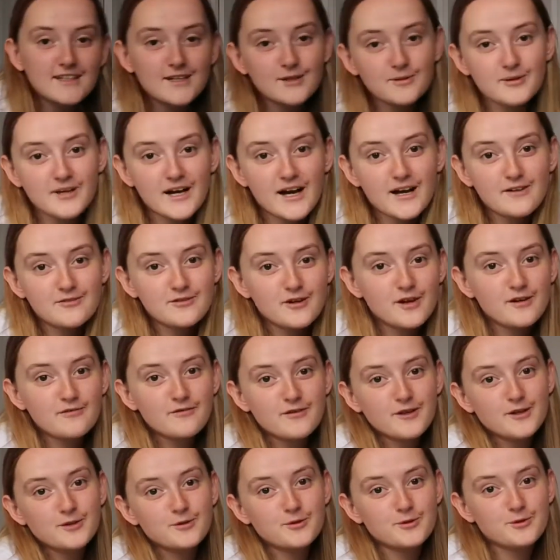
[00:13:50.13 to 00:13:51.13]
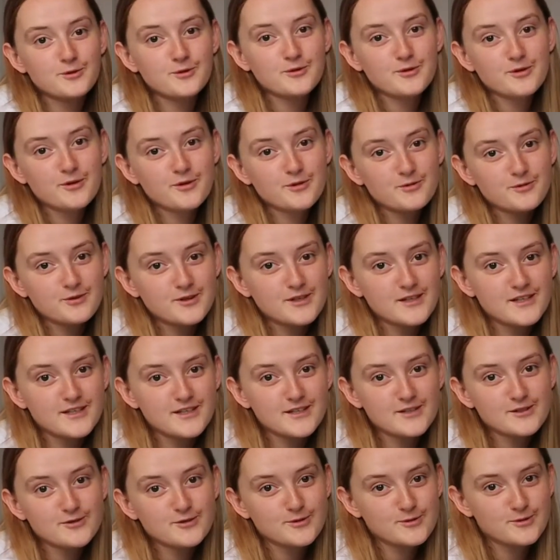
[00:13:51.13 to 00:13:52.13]
here we have our final
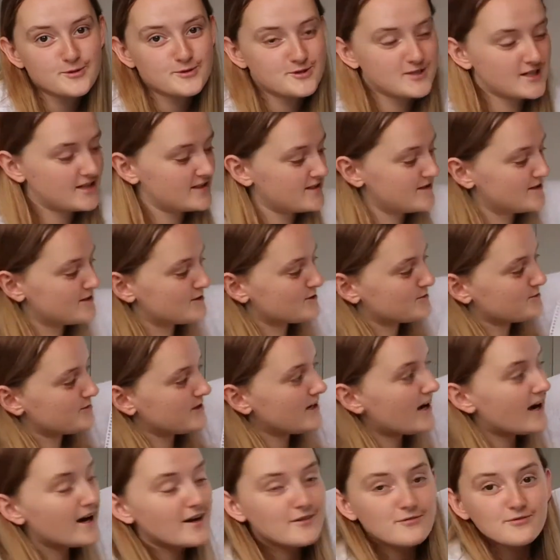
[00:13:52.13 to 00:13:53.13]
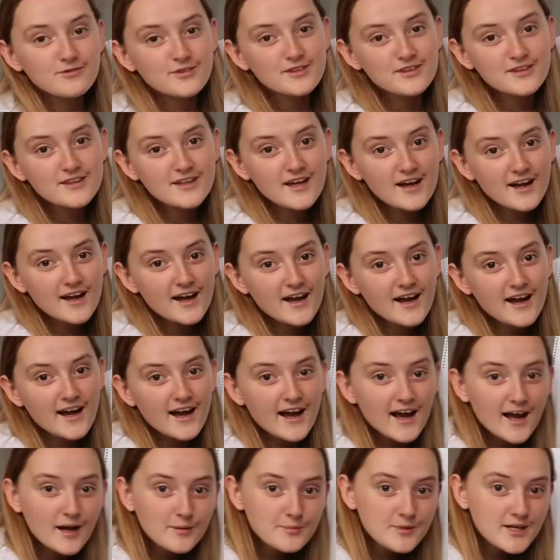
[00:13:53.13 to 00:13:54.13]
three squiggly challenge. We have the
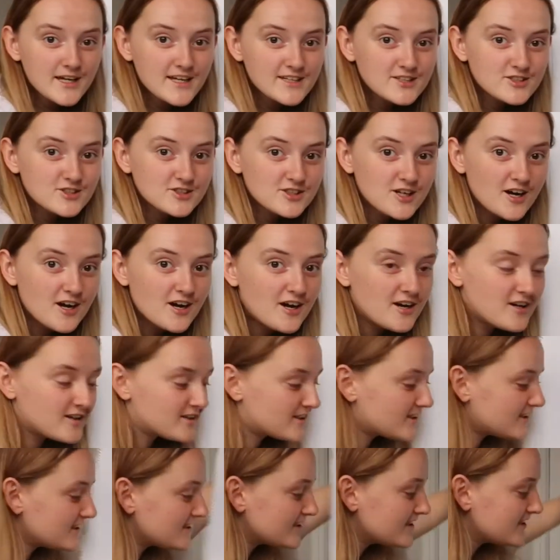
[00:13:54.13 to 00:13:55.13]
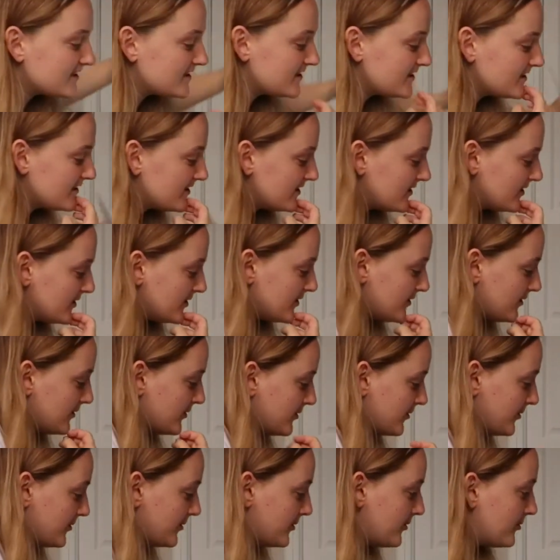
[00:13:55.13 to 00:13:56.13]
hammerhead shark,
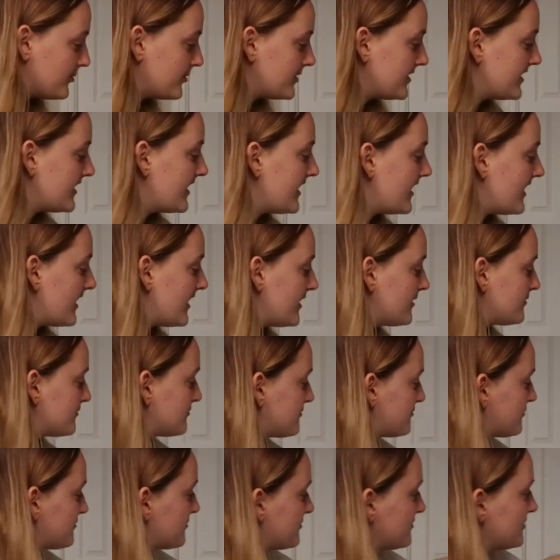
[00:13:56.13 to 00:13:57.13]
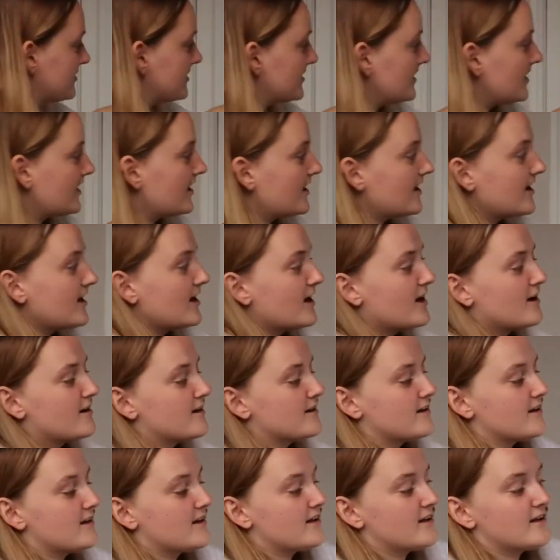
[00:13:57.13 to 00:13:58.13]
we have
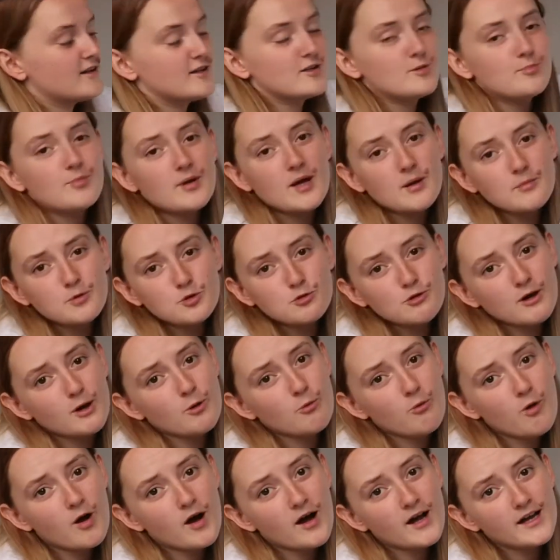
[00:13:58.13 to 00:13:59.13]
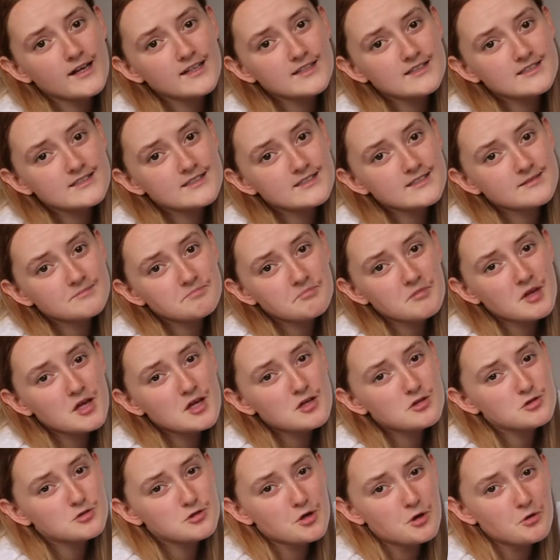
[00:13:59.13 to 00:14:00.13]
the baby great white,
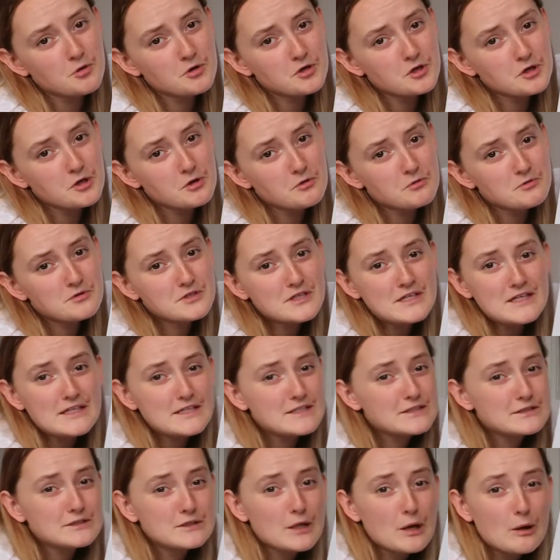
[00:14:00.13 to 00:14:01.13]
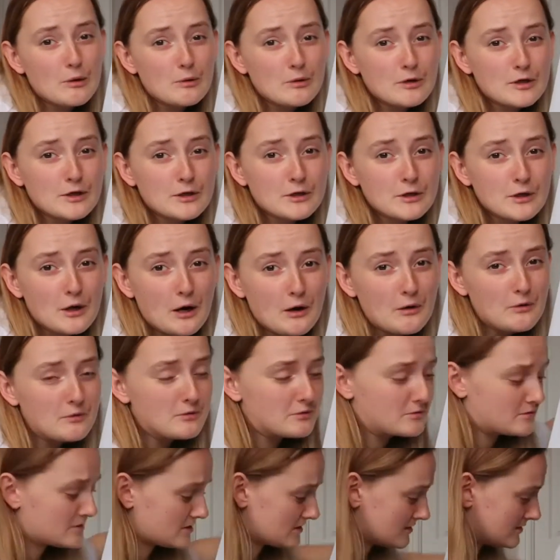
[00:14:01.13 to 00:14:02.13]
he's so cute, he's so
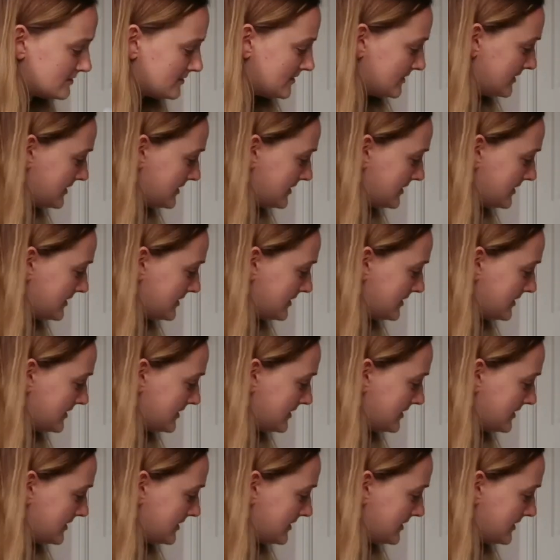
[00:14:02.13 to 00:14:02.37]
cute!